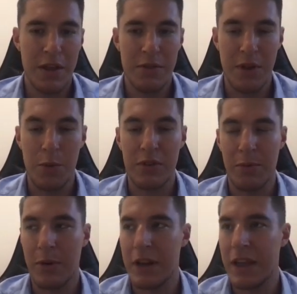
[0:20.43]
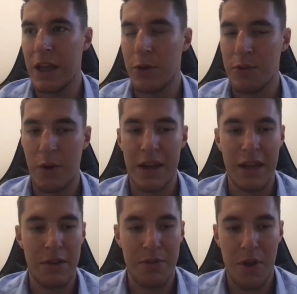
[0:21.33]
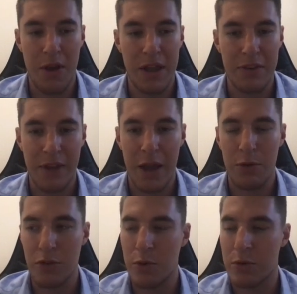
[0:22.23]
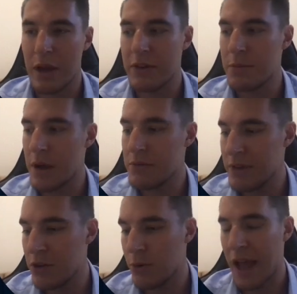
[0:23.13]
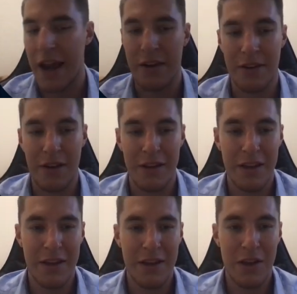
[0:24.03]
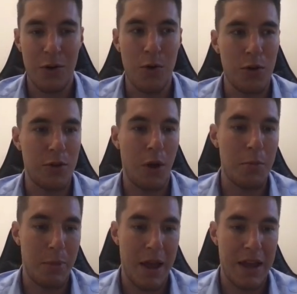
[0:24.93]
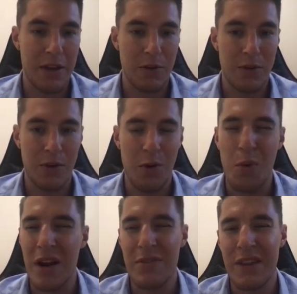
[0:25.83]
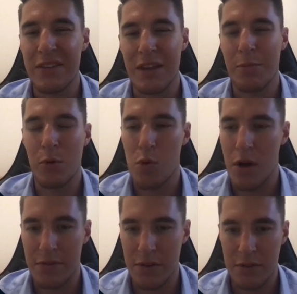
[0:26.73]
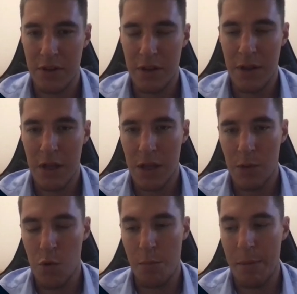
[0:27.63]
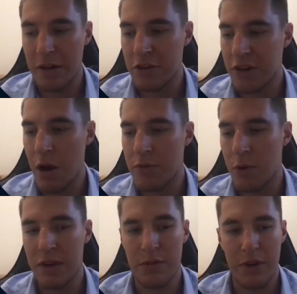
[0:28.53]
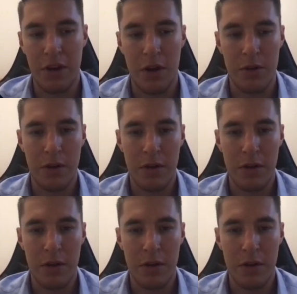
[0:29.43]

that will typically get you 20 to 30 sales calls every month in your calendar, or you don't pay, or one of these typical offers. What I'm about to share with you in this video